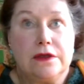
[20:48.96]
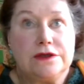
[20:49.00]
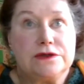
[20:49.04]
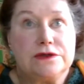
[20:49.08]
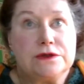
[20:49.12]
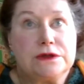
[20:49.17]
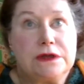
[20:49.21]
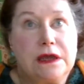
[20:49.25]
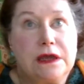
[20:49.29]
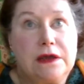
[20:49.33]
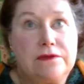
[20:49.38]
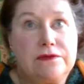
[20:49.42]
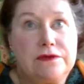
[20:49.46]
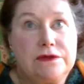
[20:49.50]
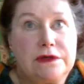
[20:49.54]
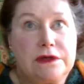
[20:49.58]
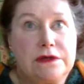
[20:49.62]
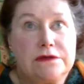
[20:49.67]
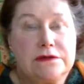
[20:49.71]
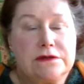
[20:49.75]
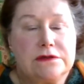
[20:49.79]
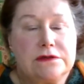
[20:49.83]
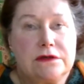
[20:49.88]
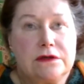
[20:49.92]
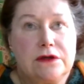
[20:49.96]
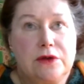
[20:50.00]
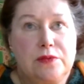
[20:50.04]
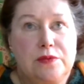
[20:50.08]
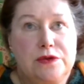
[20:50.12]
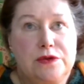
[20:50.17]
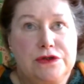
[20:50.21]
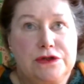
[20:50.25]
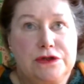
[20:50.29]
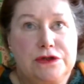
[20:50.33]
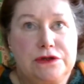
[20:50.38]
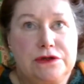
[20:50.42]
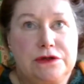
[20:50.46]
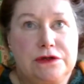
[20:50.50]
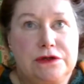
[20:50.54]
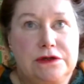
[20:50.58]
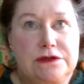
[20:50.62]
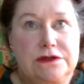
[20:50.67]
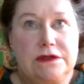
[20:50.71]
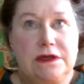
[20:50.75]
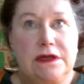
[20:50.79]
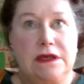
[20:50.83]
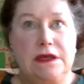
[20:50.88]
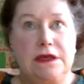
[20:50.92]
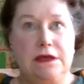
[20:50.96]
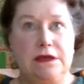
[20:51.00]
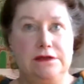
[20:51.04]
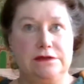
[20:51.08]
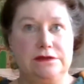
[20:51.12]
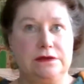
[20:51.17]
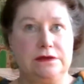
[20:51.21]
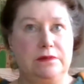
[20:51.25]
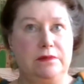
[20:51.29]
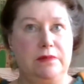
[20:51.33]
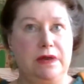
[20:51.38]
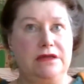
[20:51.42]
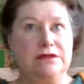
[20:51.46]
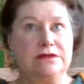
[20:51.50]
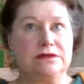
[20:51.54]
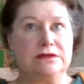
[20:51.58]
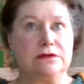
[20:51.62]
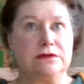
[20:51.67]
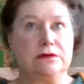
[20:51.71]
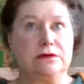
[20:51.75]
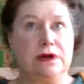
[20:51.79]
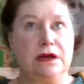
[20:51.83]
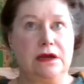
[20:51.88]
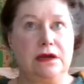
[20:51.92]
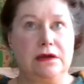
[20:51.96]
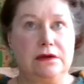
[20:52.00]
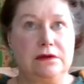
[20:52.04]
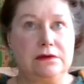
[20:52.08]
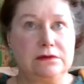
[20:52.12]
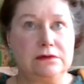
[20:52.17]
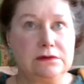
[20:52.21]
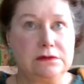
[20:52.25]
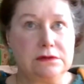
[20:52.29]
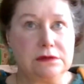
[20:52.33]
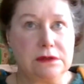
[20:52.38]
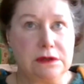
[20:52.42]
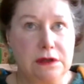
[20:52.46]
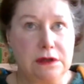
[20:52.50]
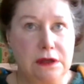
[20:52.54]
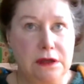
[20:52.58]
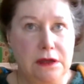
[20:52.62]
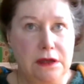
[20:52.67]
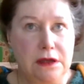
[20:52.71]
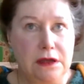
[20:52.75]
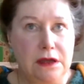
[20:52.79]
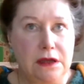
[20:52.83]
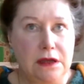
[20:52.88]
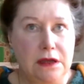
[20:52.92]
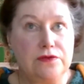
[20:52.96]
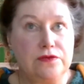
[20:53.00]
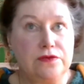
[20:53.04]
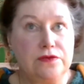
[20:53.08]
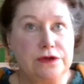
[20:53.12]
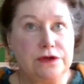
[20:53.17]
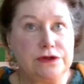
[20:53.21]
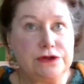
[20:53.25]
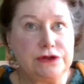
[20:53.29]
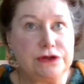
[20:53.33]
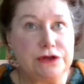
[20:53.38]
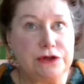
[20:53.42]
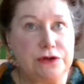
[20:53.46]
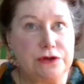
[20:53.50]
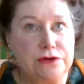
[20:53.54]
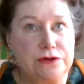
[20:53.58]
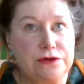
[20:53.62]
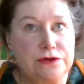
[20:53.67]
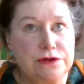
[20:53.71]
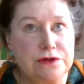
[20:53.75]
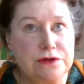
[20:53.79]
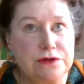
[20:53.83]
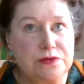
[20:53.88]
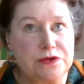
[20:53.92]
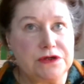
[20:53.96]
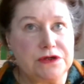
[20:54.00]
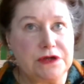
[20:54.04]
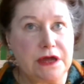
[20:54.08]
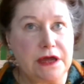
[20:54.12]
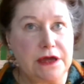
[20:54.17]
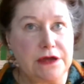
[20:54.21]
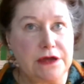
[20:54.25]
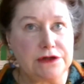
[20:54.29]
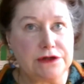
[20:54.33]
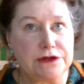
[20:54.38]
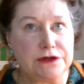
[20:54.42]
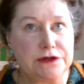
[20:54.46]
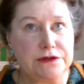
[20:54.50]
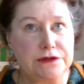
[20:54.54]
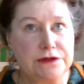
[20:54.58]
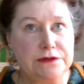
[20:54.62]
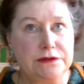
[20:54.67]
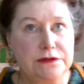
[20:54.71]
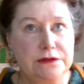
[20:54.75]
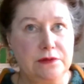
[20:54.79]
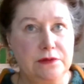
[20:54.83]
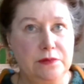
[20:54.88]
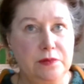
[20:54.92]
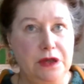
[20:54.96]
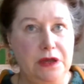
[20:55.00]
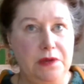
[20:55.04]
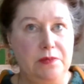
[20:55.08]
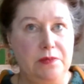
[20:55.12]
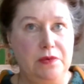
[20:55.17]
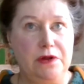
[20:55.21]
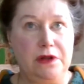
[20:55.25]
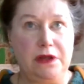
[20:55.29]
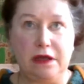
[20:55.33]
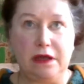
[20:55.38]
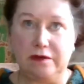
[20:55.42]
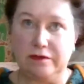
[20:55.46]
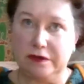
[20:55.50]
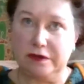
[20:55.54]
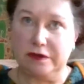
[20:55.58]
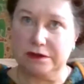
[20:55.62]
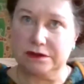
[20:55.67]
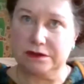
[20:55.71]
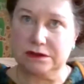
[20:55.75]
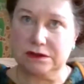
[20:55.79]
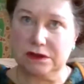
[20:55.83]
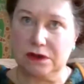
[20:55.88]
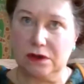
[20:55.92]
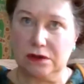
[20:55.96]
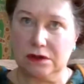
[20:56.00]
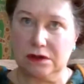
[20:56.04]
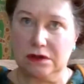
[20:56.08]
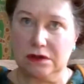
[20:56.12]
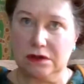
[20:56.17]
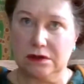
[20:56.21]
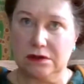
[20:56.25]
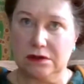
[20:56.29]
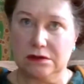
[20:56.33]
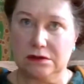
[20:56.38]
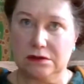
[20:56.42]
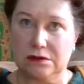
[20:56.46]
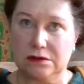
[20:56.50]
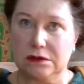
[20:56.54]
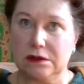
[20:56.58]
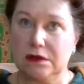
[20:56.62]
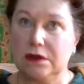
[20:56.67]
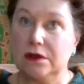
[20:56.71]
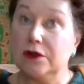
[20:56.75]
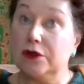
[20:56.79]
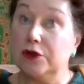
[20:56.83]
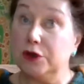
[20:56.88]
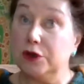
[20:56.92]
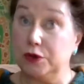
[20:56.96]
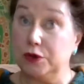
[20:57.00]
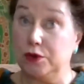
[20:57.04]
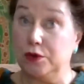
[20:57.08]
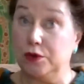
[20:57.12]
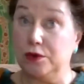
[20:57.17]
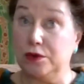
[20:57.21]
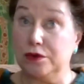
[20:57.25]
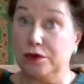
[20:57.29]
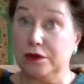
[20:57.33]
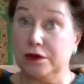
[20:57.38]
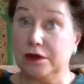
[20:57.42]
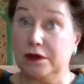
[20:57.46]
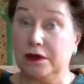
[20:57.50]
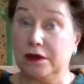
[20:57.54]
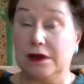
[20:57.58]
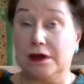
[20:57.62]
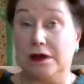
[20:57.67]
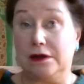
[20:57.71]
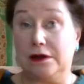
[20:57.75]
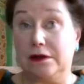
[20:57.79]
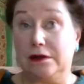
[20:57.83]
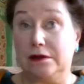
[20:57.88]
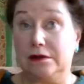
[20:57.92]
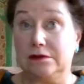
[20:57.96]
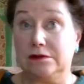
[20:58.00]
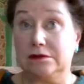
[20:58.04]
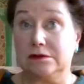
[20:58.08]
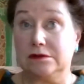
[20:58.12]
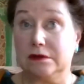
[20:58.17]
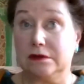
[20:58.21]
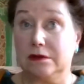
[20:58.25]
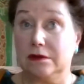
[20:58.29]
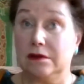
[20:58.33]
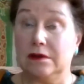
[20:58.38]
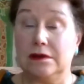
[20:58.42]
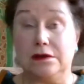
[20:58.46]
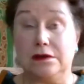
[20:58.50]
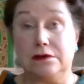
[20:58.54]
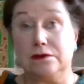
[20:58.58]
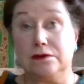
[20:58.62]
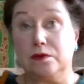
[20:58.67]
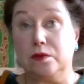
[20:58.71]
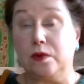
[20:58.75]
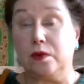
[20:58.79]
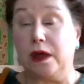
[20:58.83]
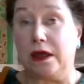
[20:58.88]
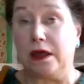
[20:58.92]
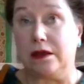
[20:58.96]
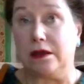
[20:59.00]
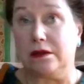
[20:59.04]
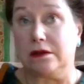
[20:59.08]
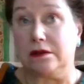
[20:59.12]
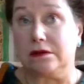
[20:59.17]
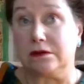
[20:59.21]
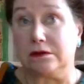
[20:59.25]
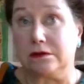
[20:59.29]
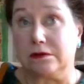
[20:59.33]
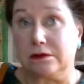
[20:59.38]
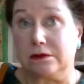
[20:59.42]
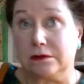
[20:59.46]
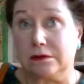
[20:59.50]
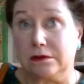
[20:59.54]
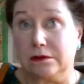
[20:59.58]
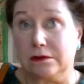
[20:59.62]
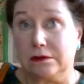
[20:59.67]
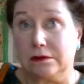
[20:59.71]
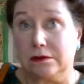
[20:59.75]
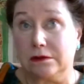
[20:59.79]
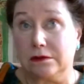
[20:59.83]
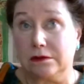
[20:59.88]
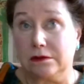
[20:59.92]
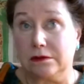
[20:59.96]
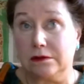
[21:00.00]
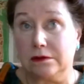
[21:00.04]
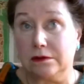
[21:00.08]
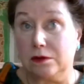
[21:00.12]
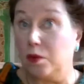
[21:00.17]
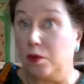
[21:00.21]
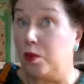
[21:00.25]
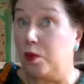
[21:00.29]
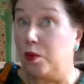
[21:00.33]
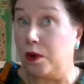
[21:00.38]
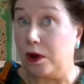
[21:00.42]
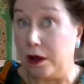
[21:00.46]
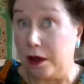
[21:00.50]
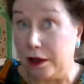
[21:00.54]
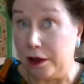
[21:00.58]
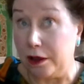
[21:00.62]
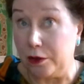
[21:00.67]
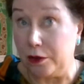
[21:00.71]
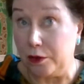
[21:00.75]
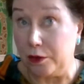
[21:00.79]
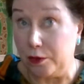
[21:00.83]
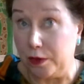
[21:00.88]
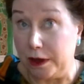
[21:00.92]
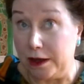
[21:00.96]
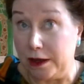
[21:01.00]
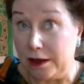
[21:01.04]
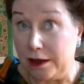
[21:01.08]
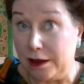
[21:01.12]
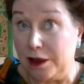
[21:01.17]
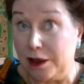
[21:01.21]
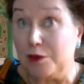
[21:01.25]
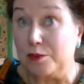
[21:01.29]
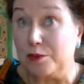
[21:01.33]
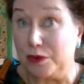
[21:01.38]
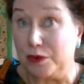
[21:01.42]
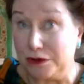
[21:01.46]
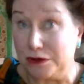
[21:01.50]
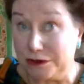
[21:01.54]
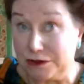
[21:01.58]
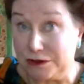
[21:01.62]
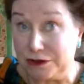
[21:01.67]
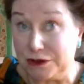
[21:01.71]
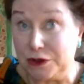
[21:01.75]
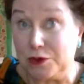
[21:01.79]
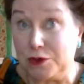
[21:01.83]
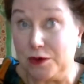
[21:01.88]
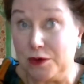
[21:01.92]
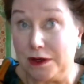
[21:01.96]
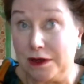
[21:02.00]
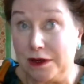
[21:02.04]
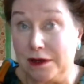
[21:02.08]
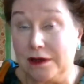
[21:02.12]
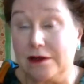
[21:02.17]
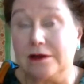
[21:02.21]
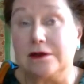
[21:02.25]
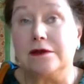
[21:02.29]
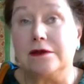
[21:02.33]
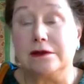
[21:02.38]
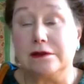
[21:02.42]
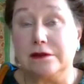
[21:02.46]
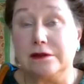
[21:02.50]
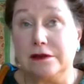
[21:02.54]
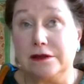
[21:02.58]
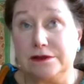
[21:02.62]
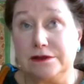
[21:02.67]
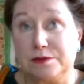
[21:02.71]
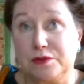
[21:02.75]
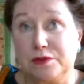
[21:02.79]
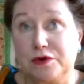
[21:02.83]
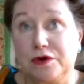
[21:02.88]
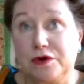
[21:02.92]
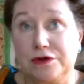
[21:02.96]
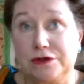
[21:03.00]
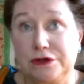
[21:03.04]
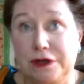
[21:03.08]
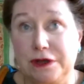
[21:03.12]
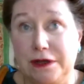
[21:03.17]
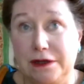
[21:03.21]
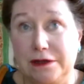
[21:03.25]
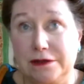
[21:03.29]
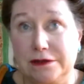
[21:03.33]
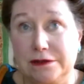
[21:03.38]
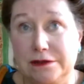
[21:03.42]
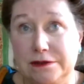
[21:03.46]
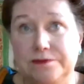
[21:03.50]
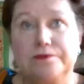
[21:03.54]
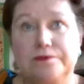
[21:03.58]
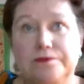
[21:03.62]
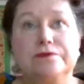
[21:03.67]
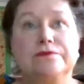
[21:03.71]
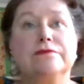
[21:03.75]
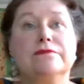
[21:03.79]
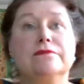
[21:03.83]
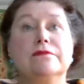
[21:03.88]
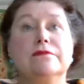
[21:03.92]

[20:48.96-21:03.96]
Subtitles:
This gives us an opportunity to mess around and reduce the protections that people have in Scotland, Northern Ireland, and Wales while we're pursuing this project.